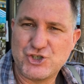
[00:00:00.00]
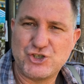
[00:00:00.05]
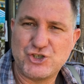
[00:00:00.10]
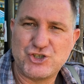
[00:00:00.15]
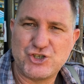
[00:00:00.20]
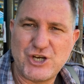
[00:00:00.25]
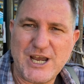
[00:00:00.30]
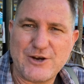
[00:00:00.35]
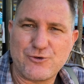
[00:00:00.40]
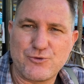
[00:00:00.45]

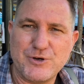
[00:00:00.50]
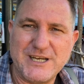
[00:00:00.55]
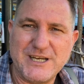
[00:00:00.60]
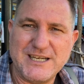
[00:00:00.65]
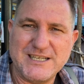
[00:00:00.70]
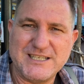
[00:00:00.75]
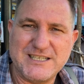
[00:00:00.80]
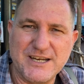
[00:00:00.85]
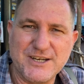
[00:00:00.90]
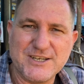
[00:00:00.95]

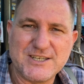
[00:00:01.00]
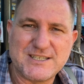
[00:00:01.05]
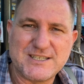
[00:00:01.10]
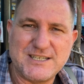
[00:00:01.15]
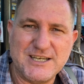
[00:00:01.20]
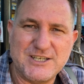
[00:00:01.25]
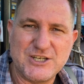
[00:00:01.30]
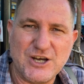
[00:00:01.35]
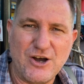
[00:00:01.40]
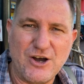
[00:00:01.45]
Chakri
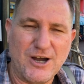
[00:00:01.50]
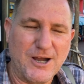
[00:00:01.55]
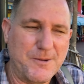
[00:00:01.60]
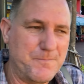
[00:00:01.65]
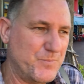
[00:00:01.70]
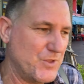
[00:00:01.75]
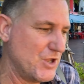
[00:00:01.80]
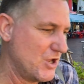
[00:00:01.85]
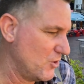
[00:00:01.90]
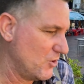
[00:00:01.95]
dynasty time,
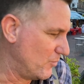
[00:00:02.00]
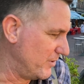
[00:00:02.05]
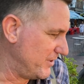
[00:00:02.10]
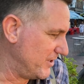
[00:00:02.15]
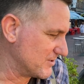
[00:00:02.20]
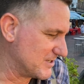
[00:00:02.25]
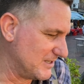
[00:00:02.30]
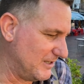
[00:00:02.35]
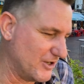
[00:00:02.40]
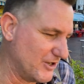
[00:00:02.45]
when there
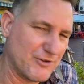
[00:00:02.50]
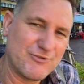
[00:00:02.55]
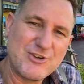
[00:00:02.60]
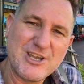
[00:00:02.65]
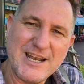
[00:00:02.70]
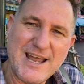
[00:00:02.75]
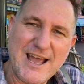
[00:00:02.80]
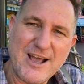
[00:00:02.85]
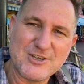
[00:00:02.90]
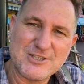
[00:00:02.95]
was a lot of
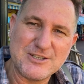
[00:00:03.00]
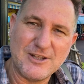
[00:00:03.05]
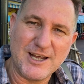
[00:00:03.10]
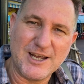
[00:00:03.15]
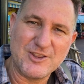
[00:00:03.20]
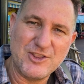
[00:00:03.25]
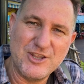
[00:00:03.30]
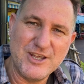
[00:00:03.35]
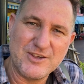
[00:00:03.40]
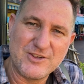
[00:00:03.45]
canals
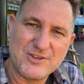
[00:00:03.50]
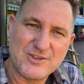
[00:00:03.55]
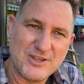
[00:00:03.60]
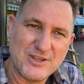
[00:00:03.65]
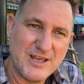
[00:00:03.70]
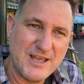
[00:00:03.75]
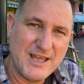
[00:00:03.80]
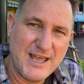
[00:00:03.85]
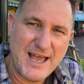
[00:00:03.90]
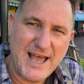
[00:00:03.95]
like this,
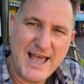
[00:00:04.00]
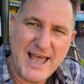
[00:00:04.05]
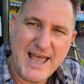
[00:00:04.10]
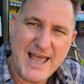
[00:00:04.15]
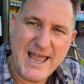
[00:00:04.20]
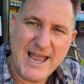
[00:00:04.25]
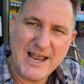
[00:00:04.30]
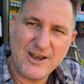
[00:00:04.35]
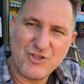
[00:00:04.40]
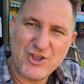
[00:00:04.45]

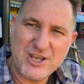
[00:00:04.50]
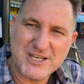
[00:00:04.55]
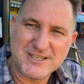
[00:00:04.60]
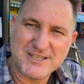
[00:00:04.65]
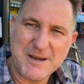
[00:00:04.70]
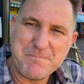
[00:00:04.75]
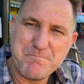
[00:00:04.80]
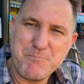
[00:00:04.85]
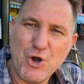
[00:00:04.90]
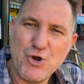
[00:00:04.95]
and things
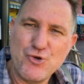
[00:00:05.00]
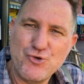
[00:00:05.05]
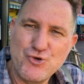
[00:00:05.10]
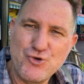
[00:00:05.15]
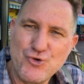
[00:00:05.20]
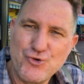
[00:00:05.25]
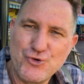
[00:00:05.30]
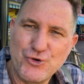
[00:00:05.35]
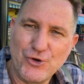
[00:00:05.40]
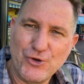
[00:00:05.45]
like boat
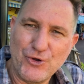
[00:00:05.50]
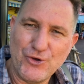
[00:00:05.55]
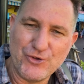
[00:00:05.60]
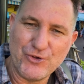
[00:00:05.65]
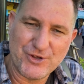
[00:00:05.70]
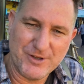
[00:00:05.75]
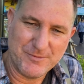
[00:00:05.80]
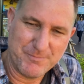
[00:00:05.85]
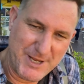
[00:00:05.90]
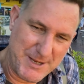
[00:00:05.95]

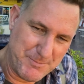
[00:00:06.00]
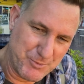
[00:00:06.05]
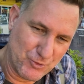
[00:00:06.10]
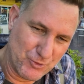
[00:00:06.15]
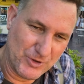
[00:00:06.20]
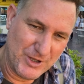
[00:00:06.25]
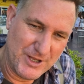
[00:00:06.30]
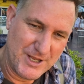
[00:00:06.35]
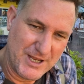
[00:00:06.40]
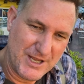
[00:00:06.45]
noodles, and
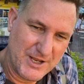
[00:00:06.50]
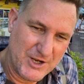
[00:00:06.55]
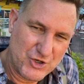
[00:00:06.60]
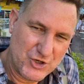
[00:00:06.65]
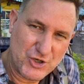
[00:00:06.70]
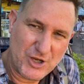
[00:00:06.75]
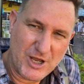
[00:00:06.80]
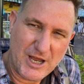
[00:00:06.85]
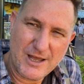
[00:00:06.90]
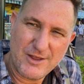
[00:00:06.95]
people.
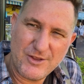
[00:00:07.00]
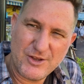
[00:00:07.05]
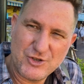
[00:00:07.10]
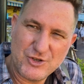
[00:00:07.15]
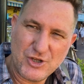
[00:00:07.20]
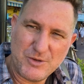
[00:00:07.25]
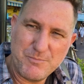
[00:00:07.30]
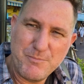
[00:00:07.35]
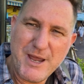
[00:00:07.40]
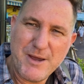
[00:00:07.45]

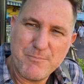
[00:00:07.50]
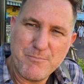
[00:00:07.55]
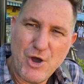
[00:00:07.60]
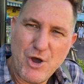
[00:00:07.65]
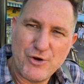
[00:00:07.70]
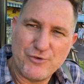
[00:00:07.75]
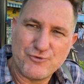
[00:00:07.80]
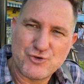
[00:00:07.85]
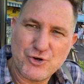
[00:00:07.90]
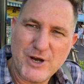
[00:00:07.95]
The
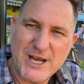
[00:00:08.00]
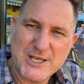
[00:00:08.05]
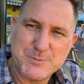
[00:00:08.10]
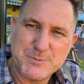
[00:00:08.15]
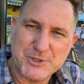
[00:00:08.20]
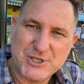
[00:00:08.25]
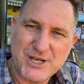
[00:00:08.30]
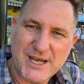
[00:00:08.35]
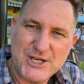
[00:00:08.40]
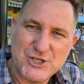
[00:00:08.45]
mode of
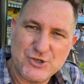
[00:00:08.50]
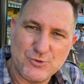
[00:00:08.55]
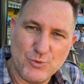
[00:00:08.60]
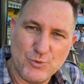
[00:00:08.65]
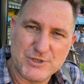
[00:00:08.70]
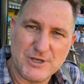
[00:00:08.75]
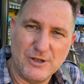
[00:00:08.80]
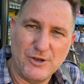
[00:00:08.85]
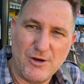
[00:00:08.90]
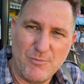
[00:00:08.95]
transportation
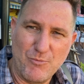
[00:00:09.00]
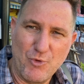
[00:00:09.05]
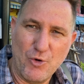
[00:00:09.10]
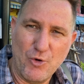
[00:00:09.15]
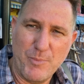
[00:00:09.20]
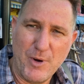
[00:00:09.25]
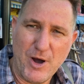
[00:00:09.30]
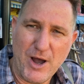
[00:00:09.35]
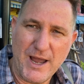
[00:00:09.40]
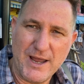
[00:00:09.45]
was a lot more
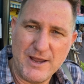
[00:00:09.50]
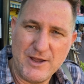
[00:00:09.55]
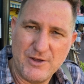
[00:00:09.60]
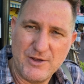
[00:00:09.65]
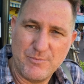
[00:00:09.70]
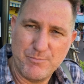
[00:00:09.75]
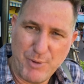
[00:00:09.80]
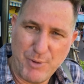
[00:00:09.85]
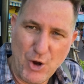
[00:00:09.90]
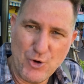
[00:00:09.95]
by
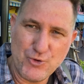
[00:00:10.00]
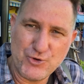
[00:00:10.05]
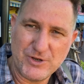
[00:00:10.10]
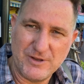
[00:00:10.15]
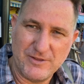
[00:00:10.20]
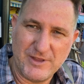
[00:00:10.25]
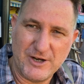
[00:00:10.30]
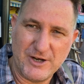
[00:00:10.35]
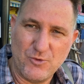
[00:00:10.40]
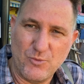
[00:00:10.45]
boat
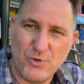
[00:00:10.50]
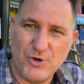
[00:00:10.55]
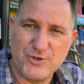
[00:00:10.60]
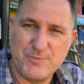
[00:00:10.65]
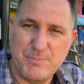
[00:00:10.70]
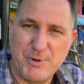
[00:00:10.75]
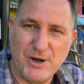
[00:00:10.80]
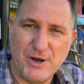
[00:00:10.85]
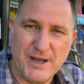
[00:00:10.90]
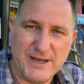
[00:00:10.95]
than it was
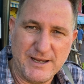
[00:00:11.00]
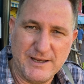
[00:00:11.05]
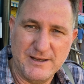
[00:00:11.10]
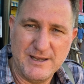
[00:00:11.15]
by,